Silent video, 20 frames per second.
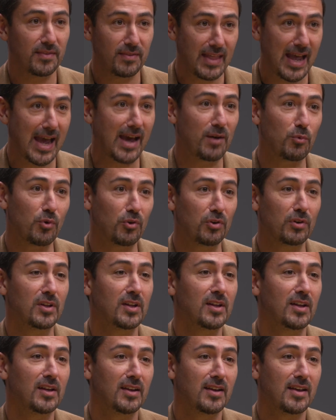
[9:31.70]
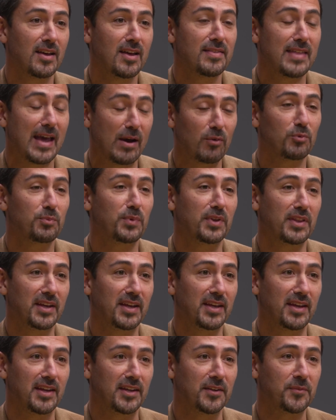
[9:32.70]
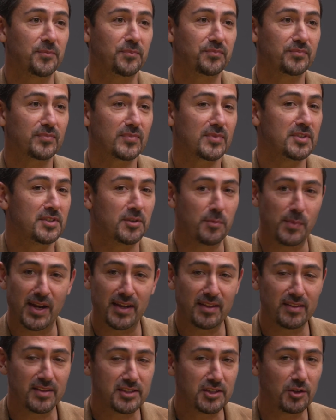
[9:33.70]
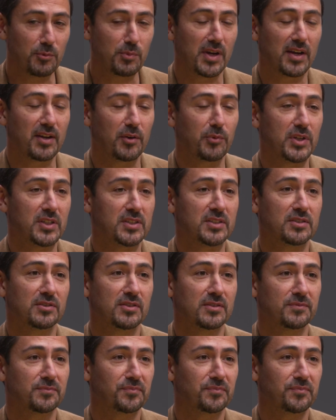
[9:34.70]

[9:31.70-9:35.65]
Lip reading: That will be the key to making this ubiquitous